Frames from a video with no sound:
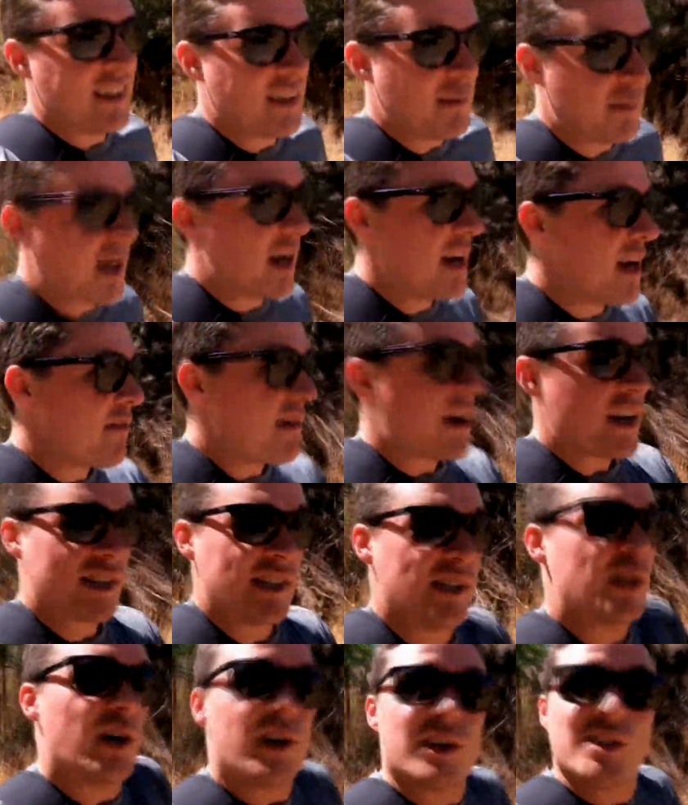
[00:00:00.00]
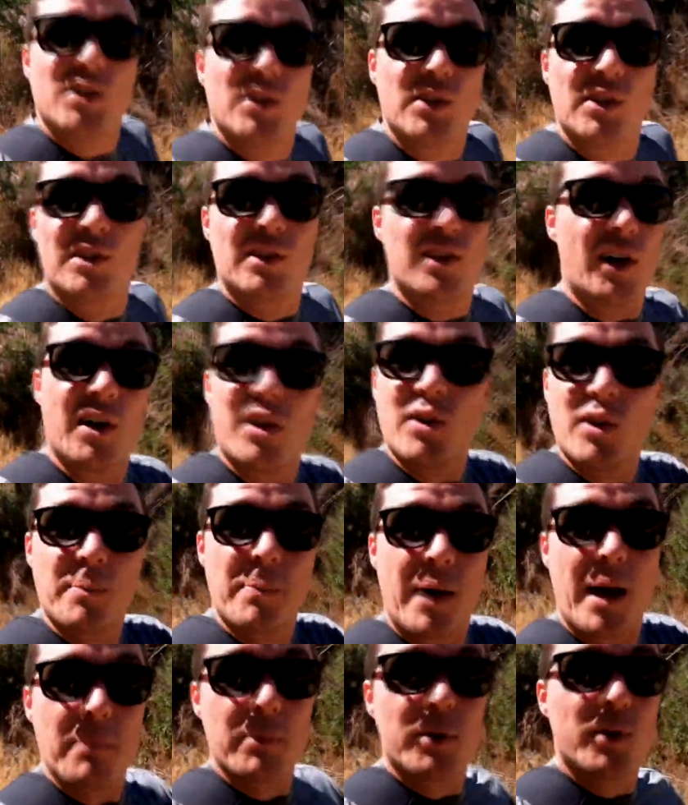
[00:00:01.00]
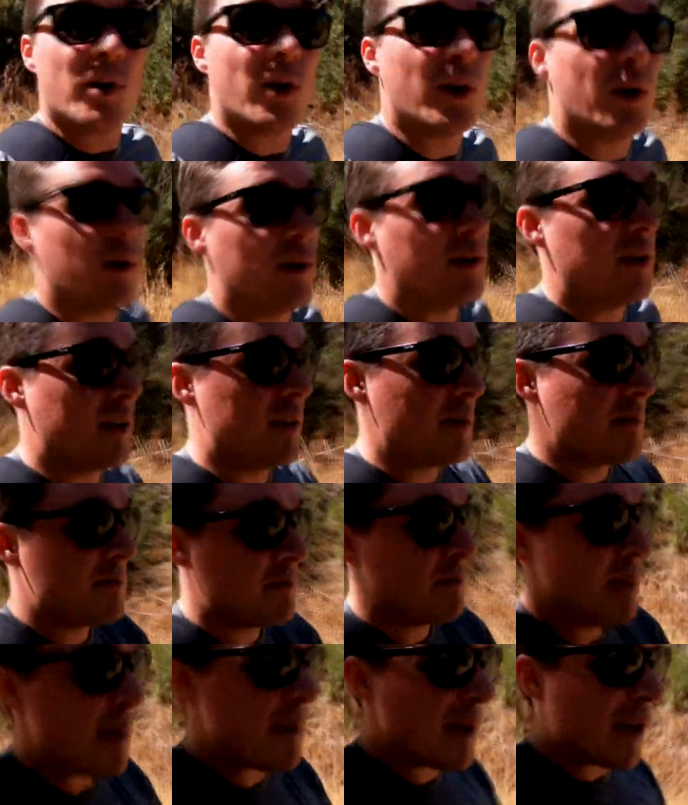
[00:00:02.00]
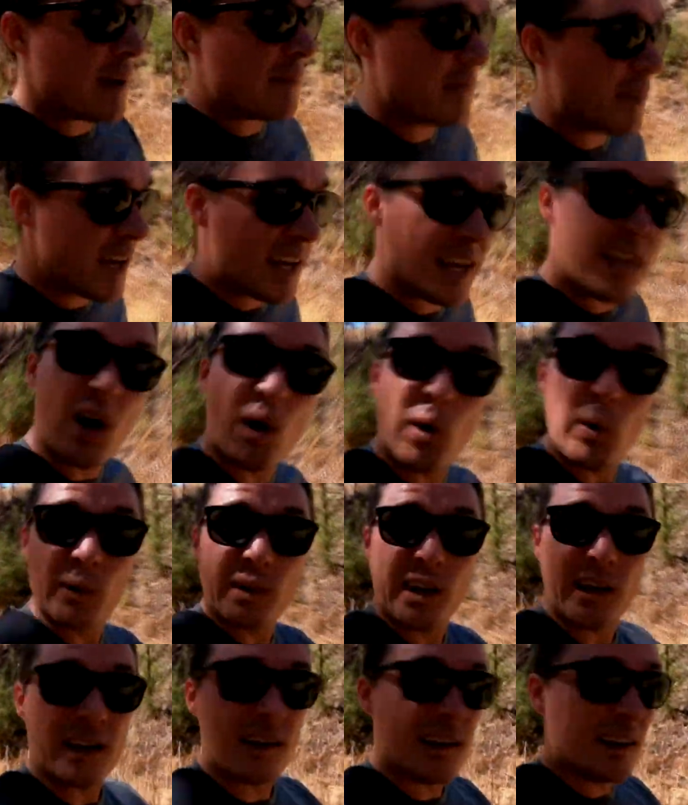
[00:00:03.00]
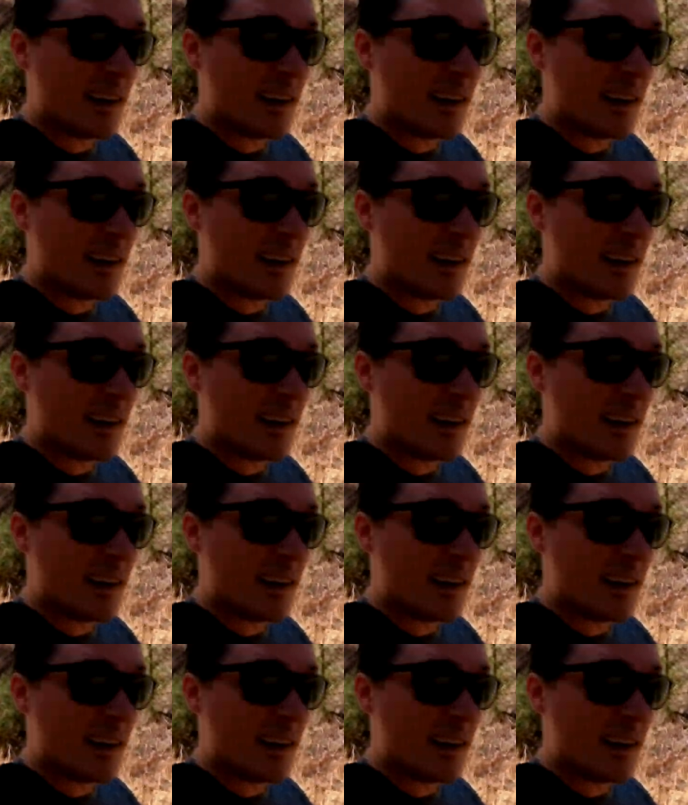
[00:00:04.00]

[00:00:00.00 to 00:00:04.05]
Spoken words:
But I never actually got to go to the pub crawl. Maybe I'm getting older.